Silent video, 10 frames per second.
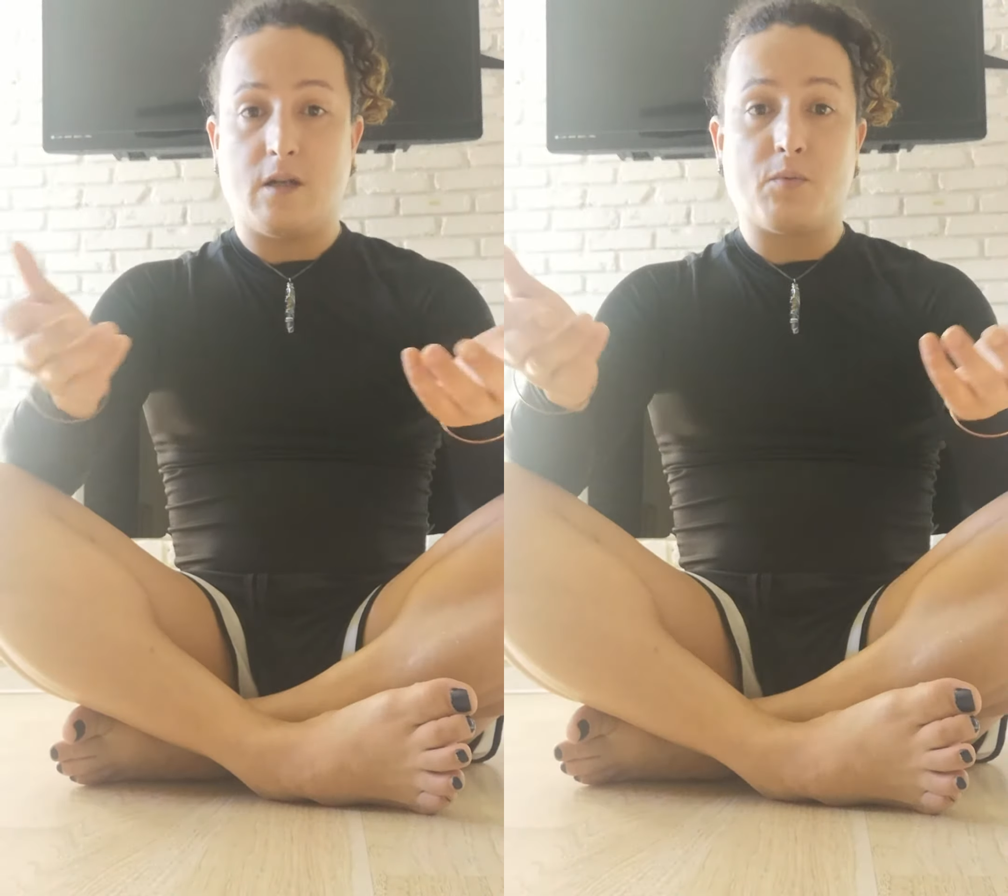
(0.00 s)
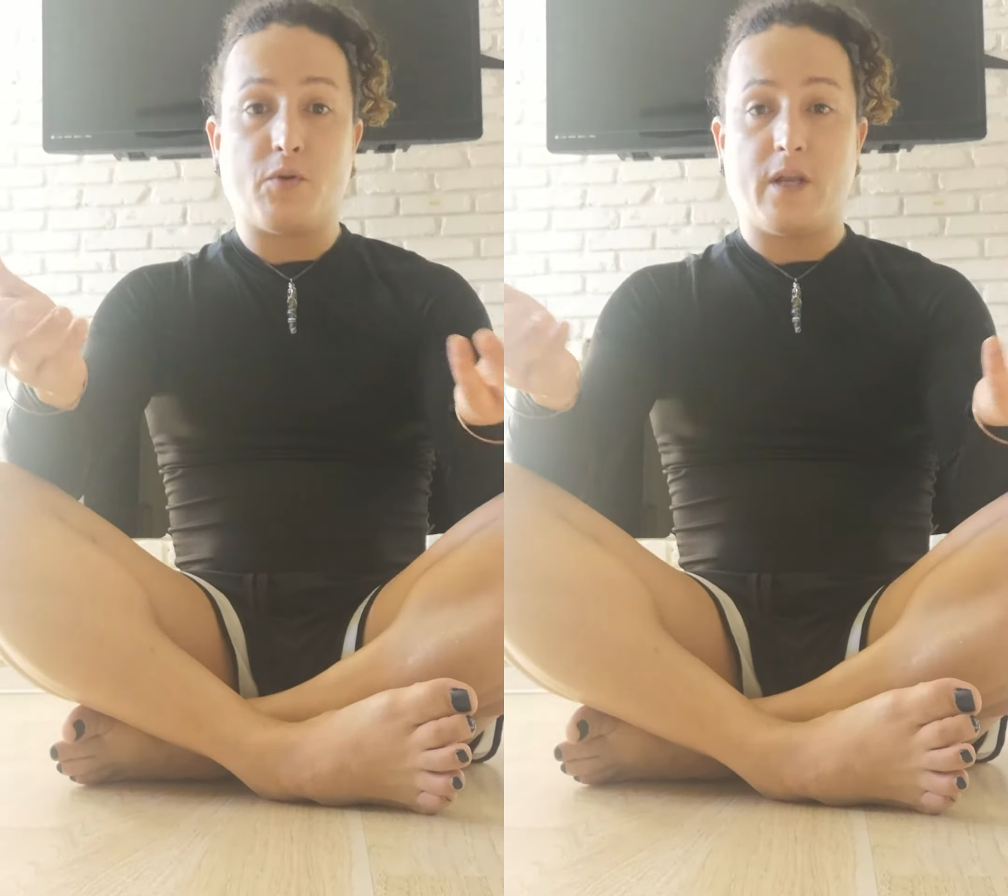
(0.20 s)

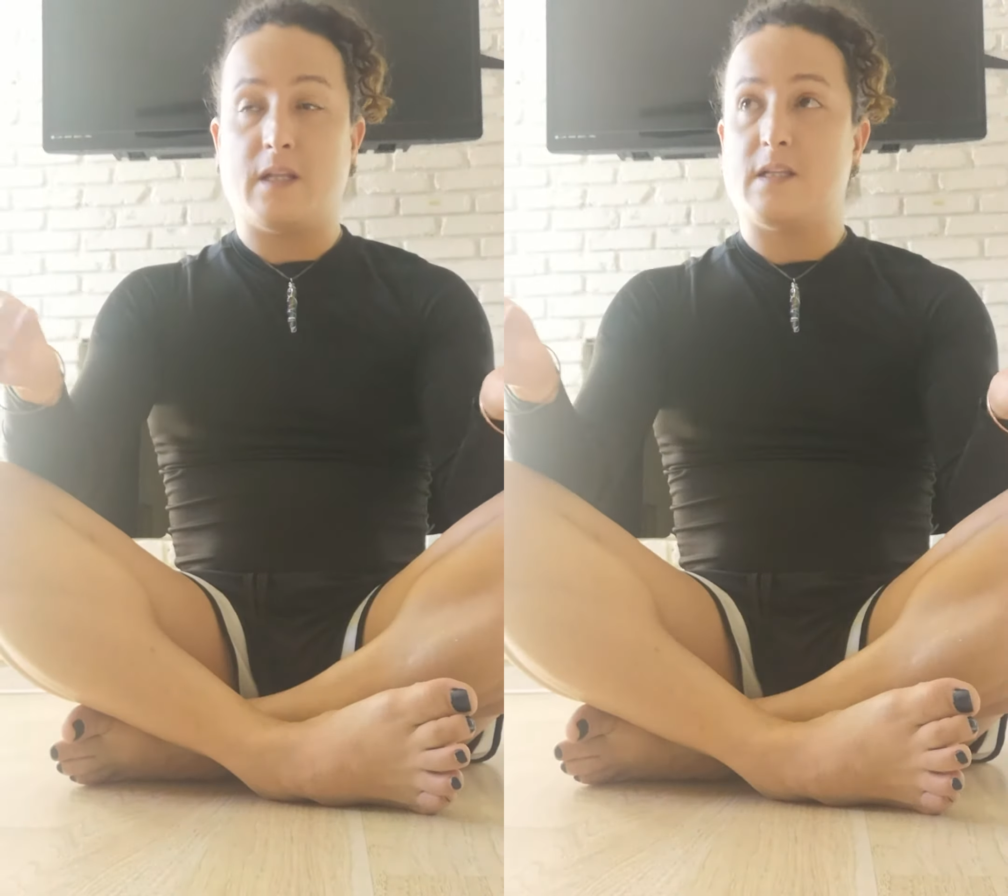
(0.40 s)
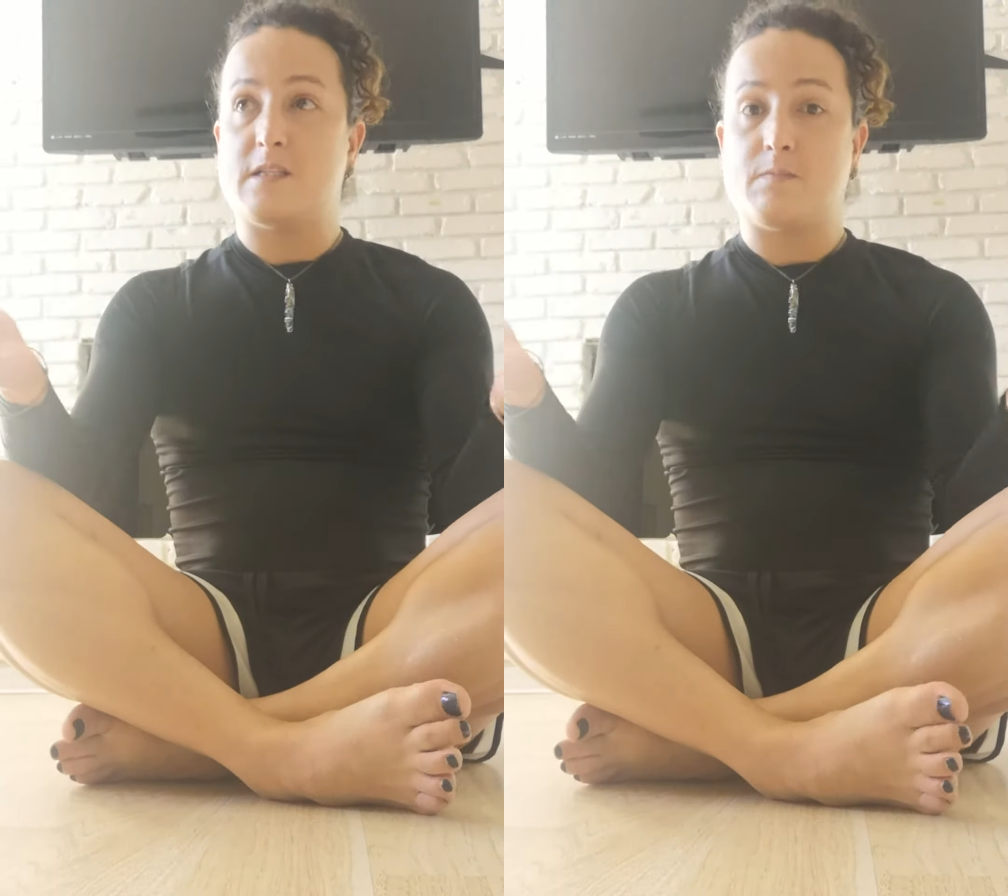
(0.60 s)
up
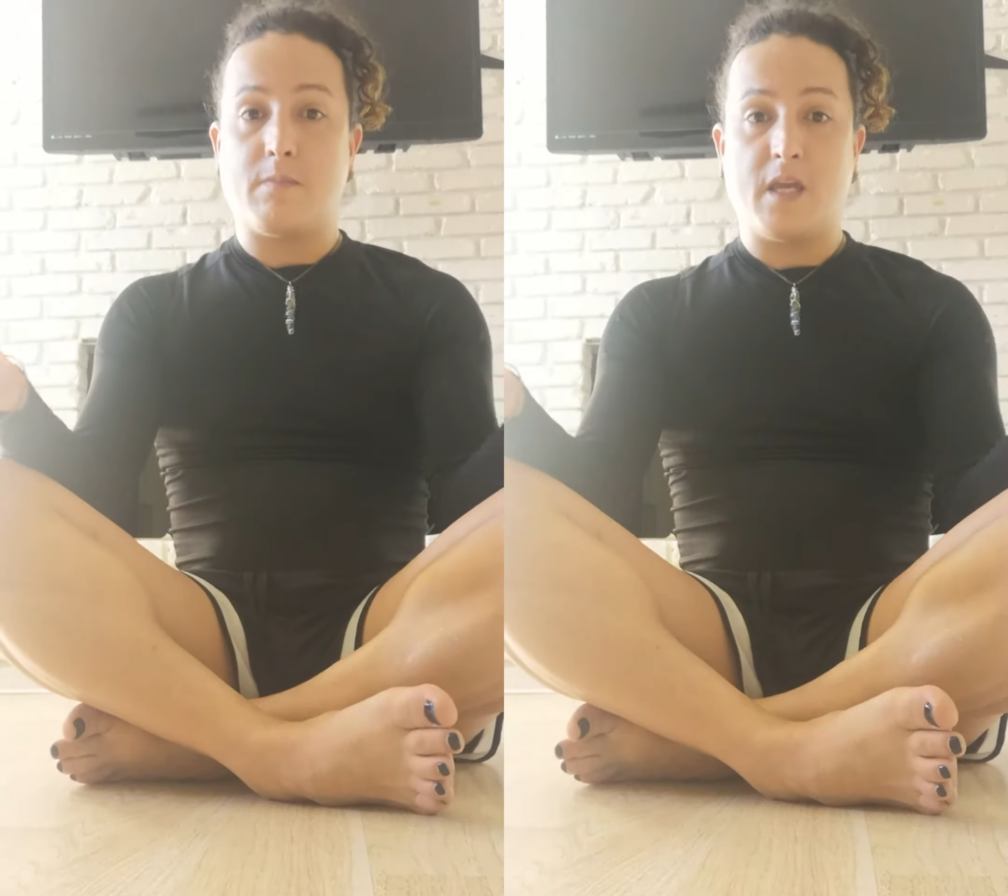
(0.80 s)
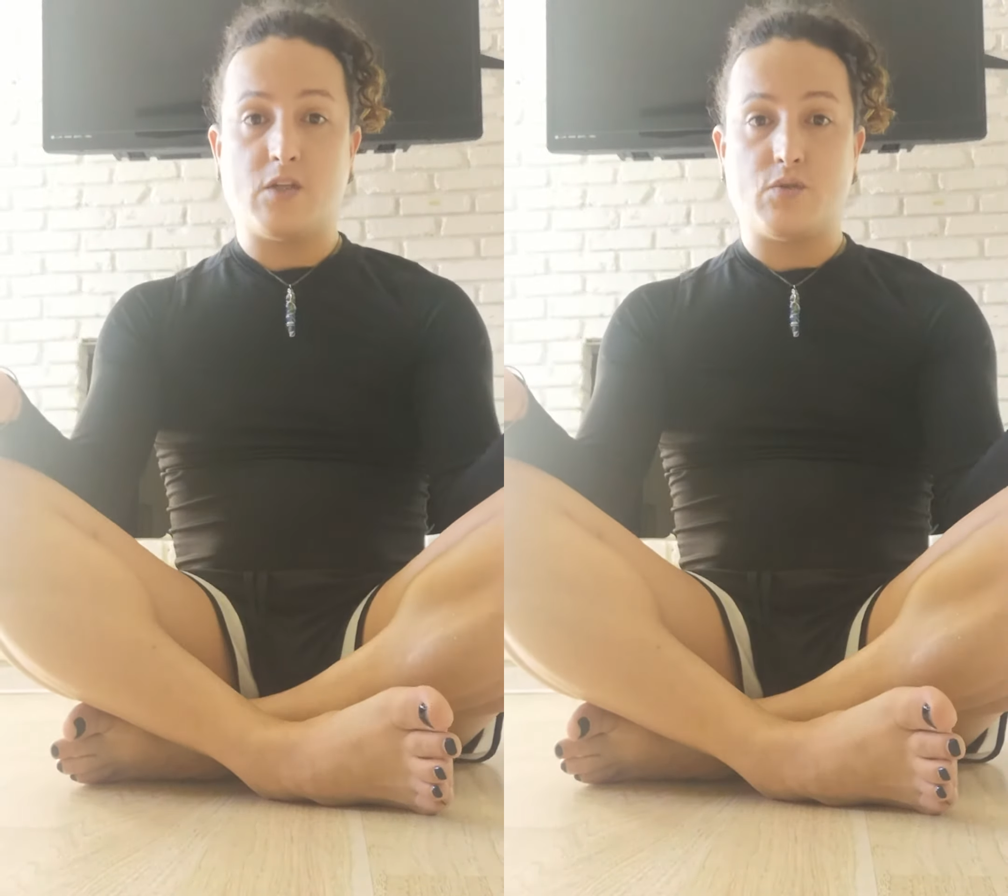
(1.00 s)
creating this
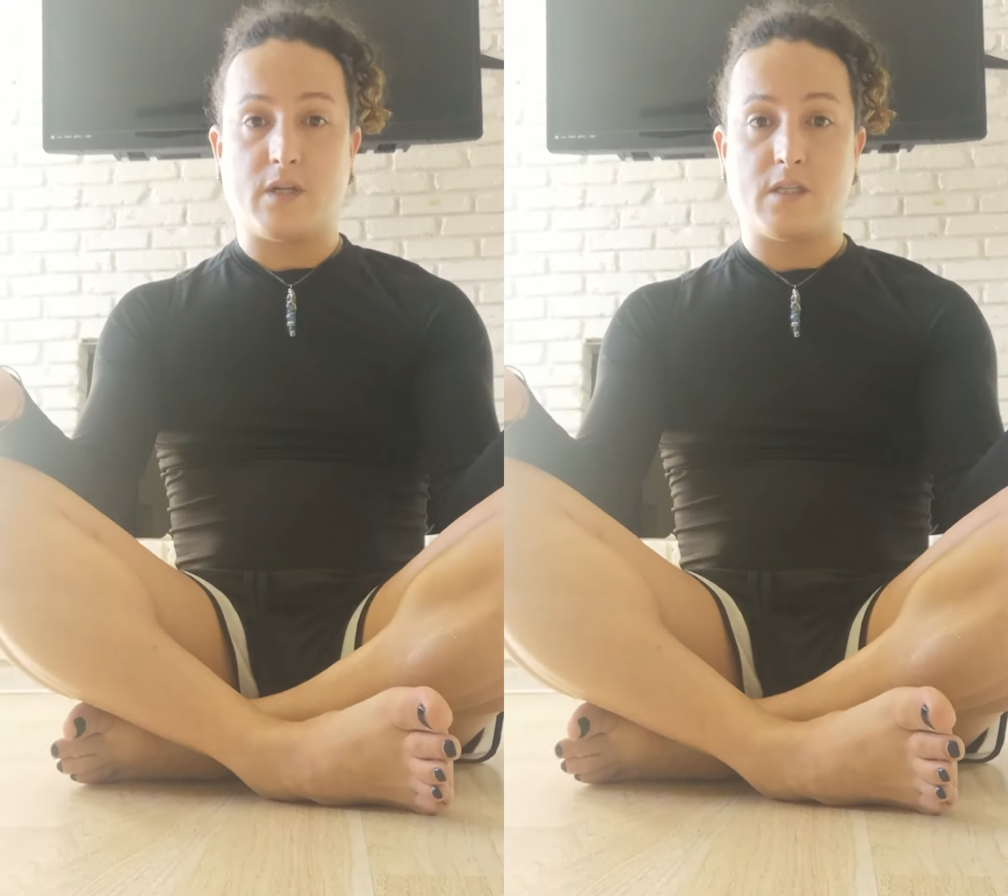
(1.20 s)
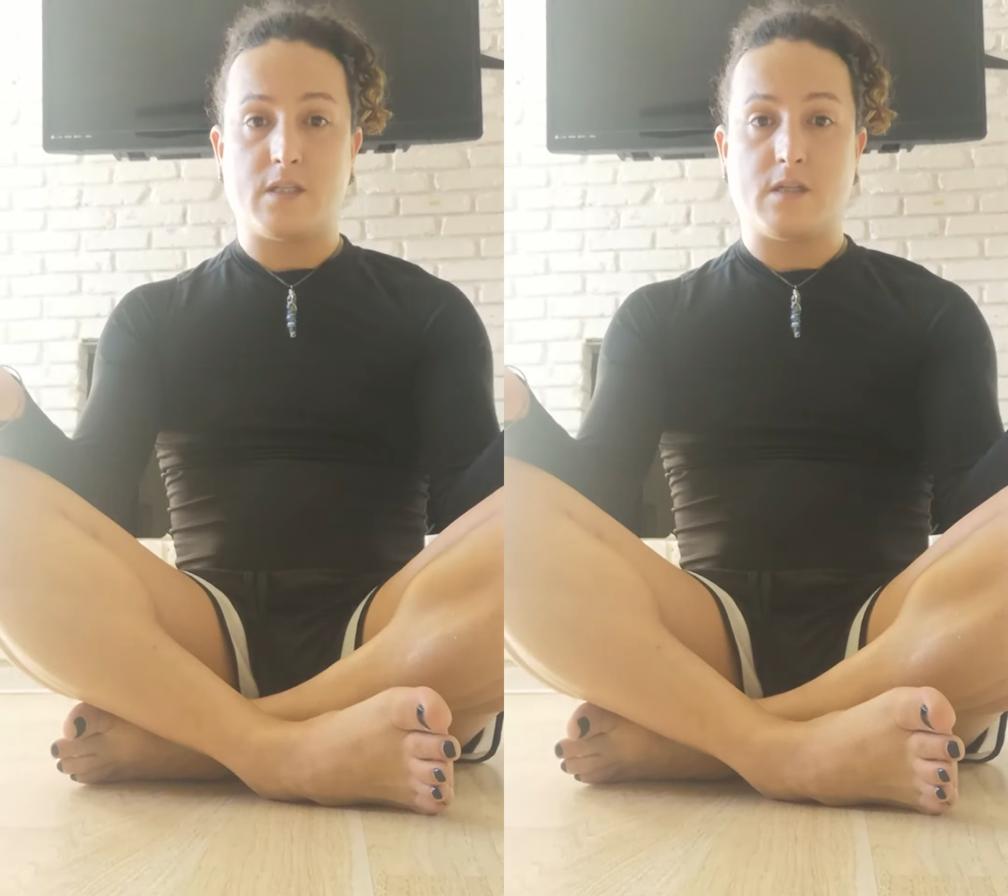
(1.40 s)

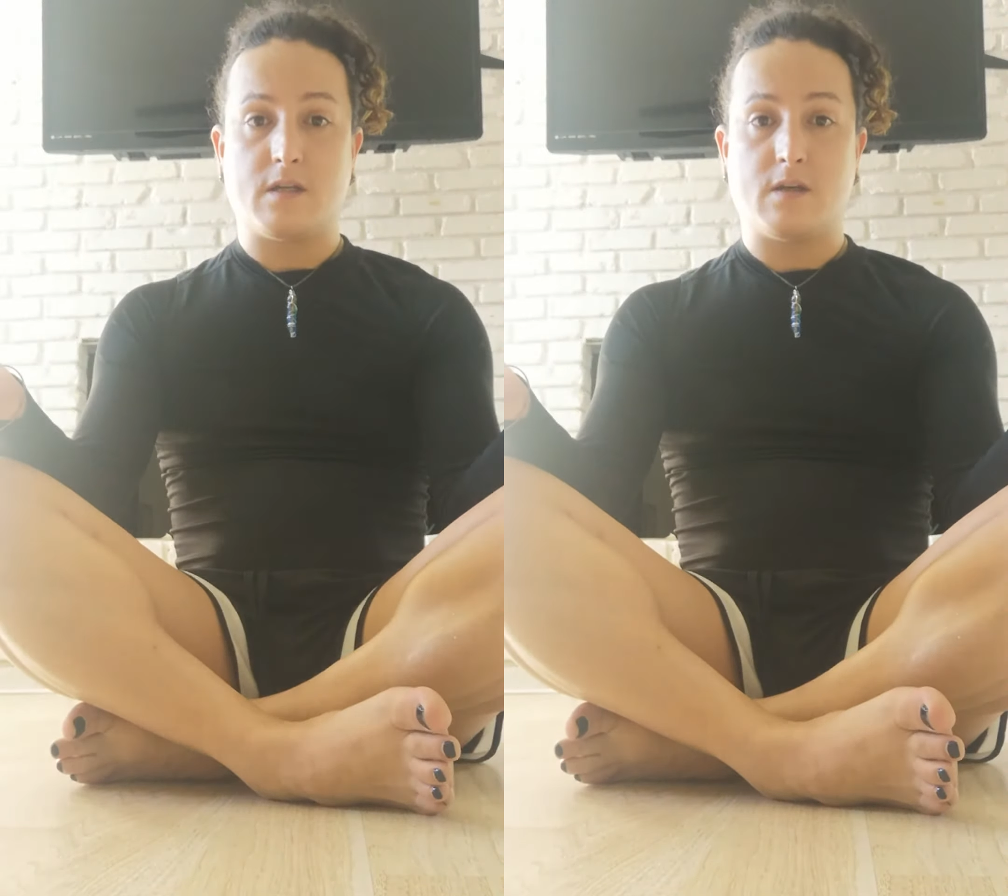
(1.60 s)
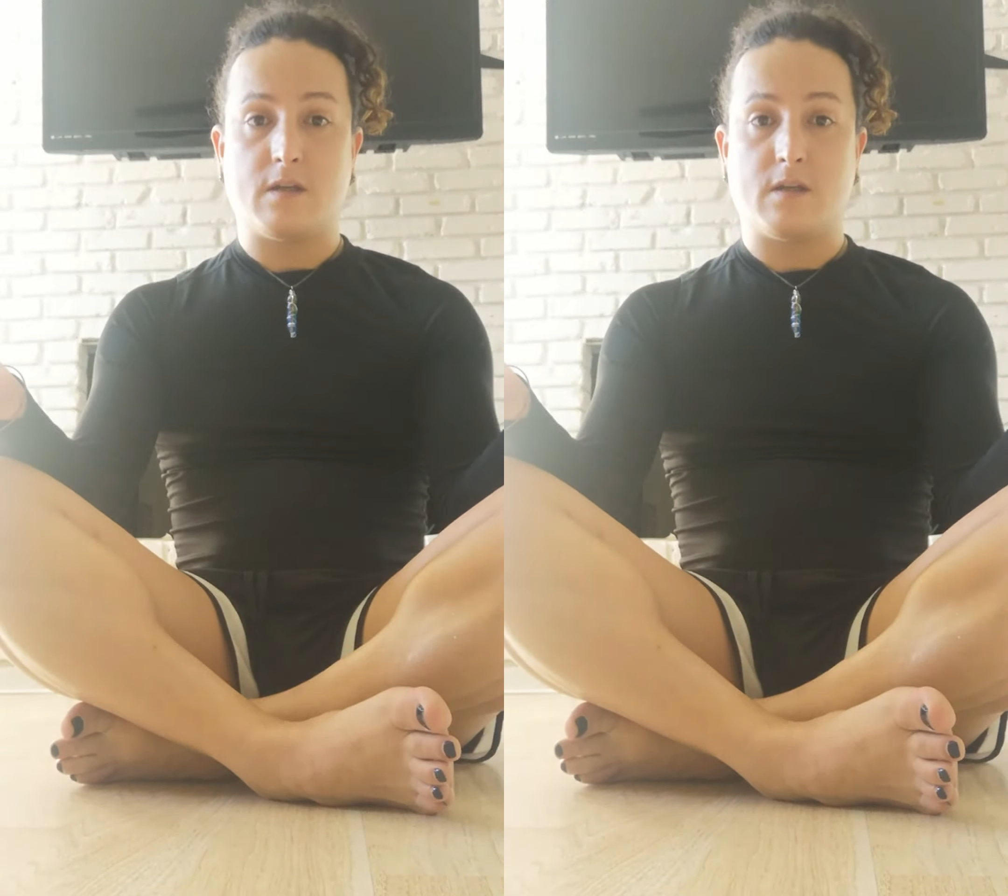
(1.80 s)
matrix